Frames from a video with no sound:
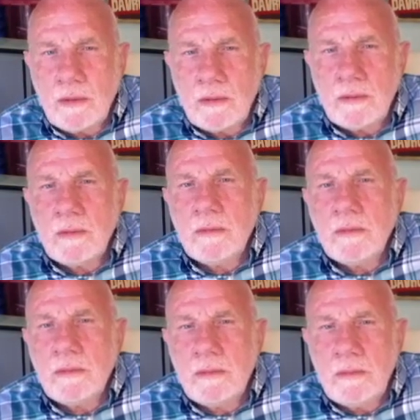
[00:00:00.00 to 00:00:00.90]

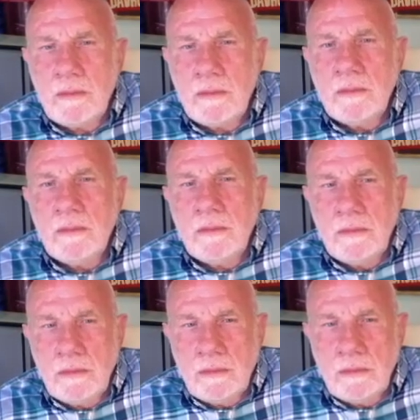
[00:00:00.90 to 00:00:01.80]

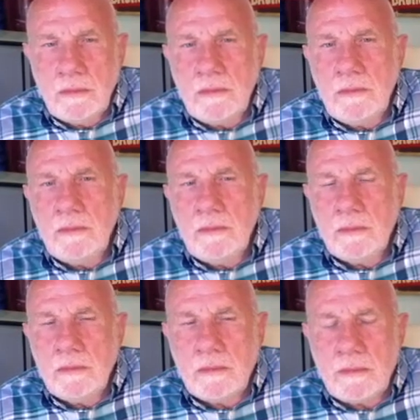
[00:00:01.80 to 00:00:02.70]

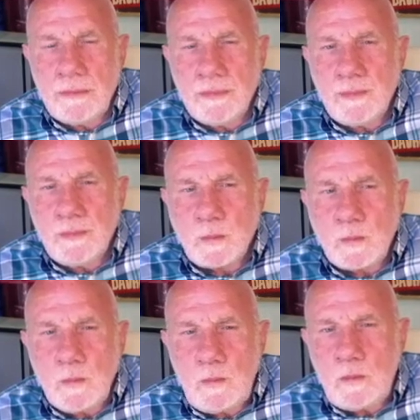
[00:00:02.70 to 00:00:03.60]

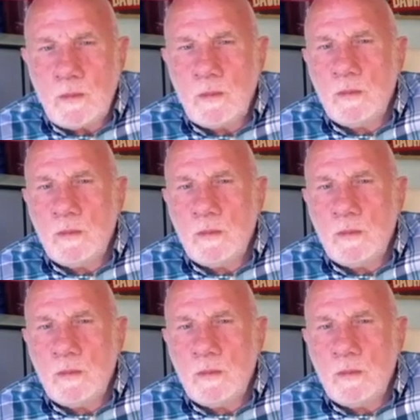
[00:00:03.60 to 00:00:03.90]
(not speaking)